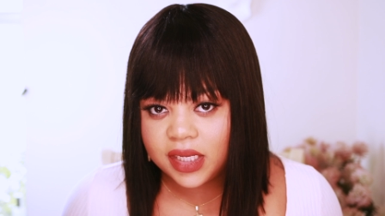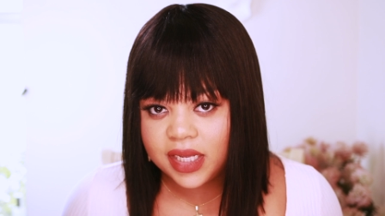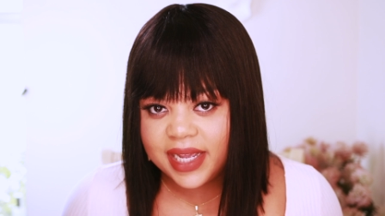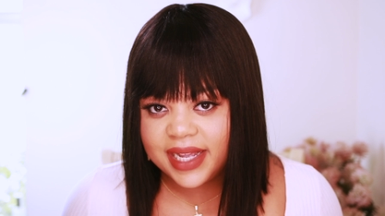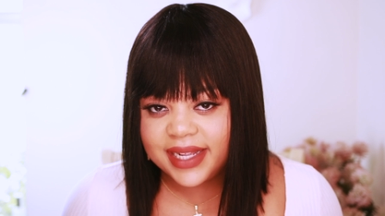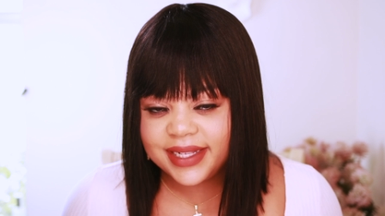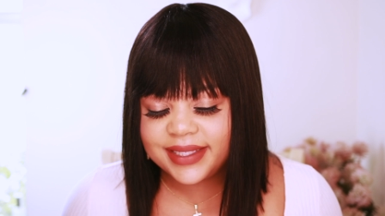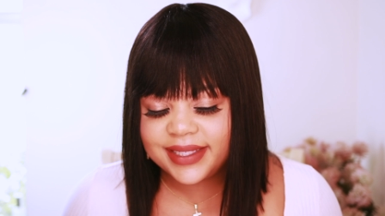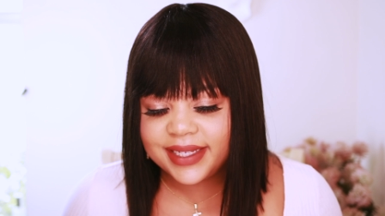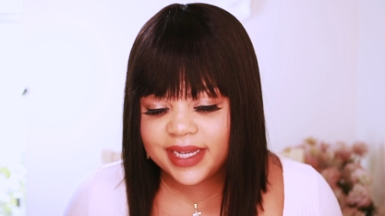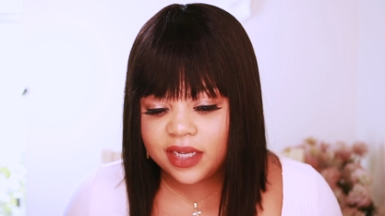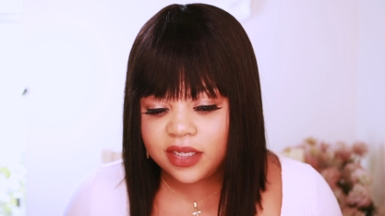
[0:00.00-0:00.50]

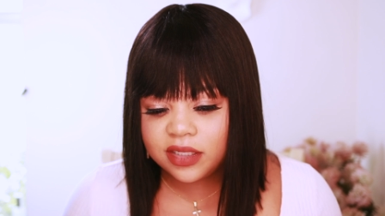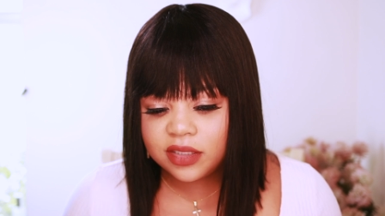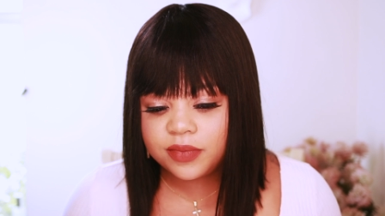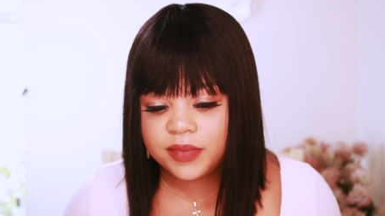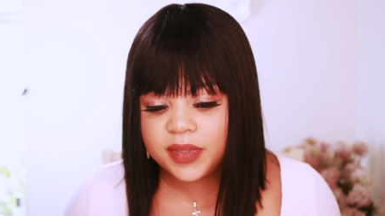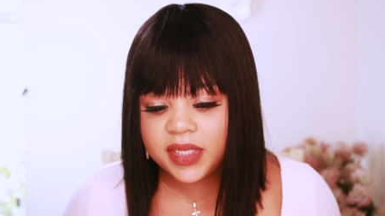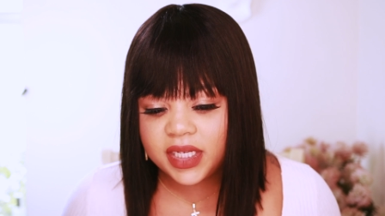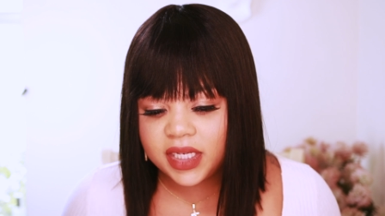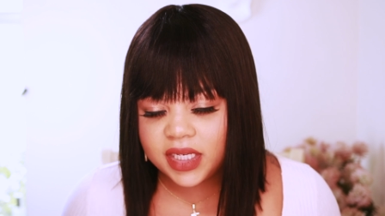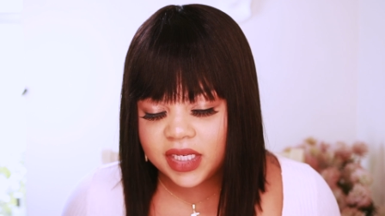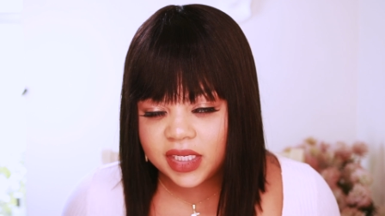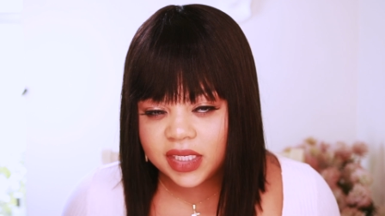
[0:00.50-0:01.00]
and tells
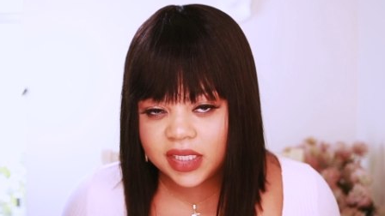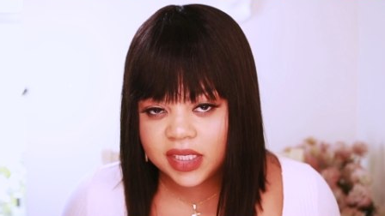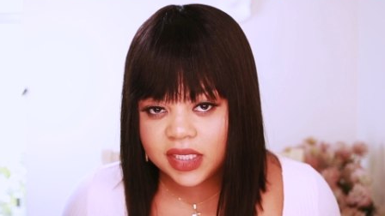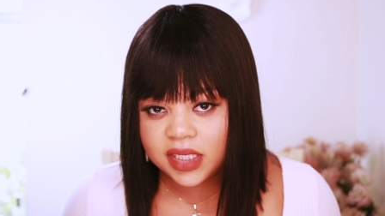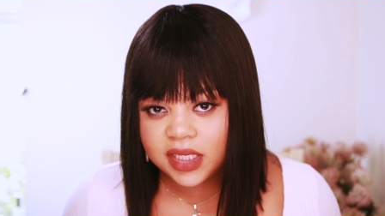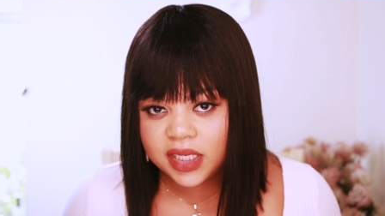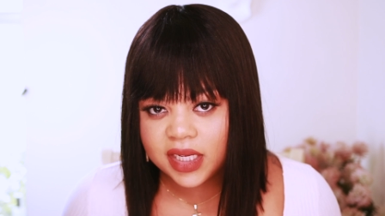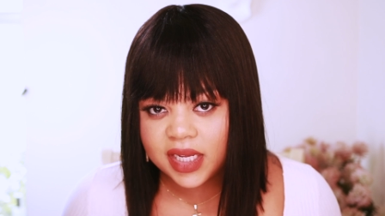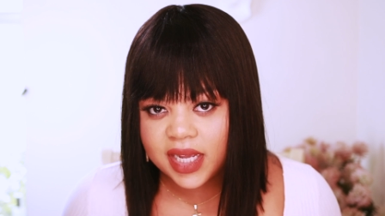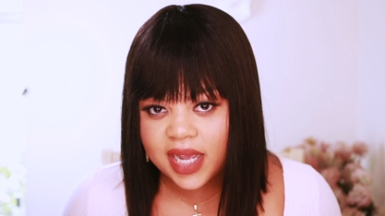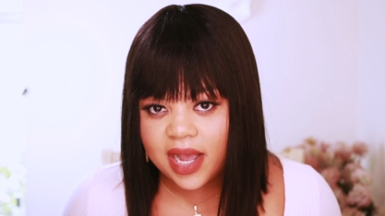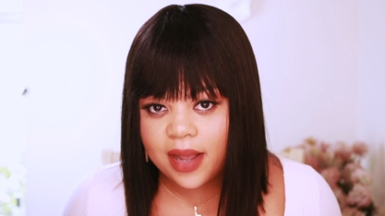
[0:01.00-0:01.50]
me
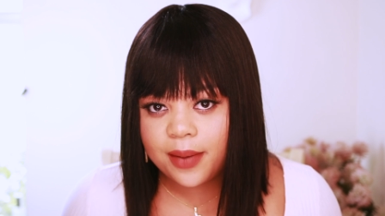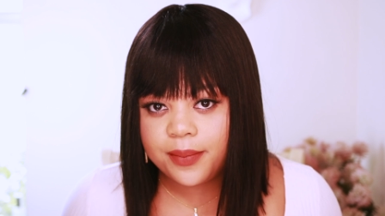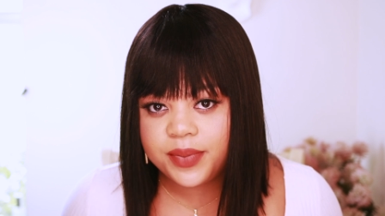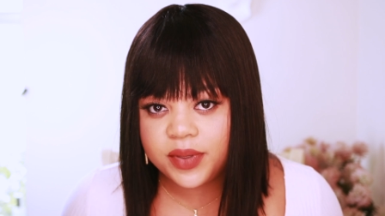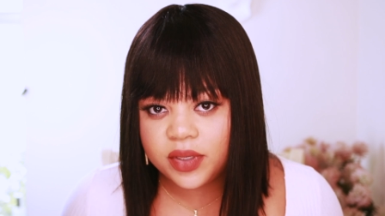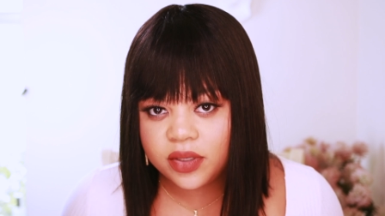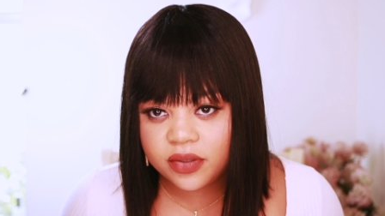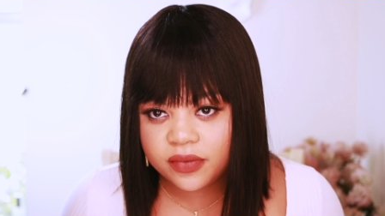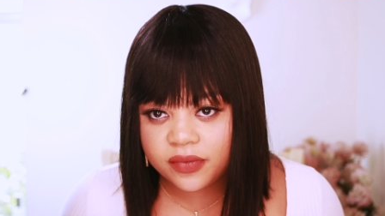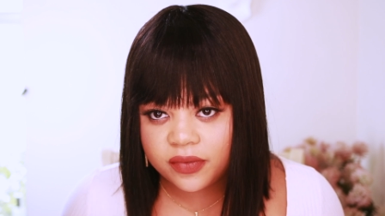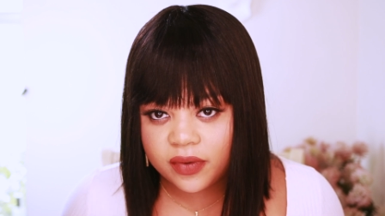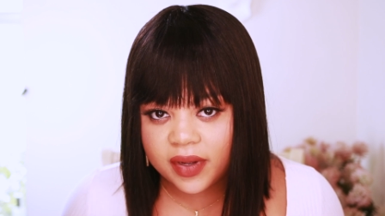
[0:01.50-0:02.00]
how
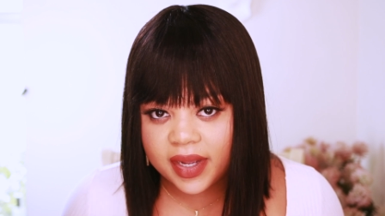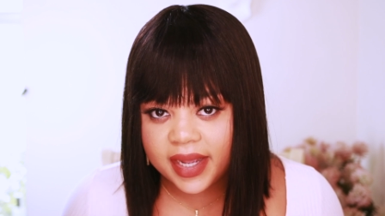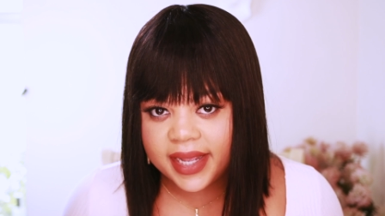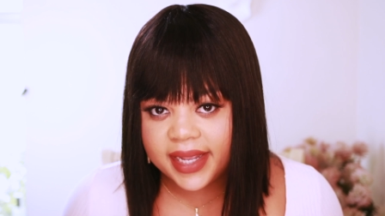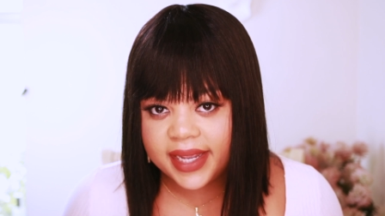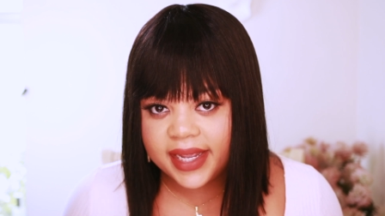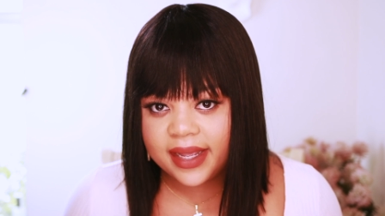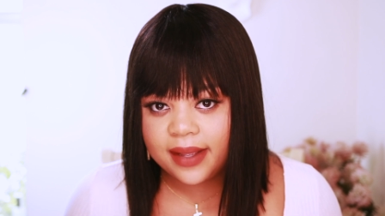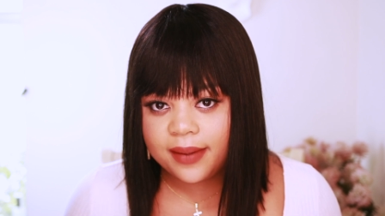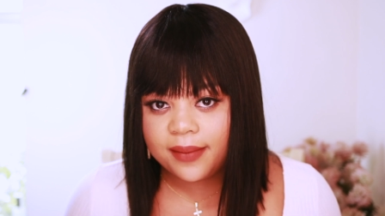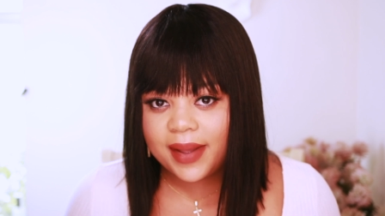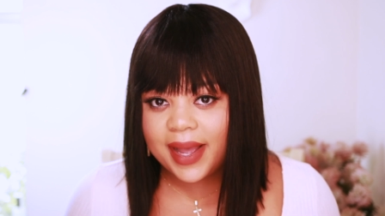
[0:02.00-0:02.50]
beautiful I am.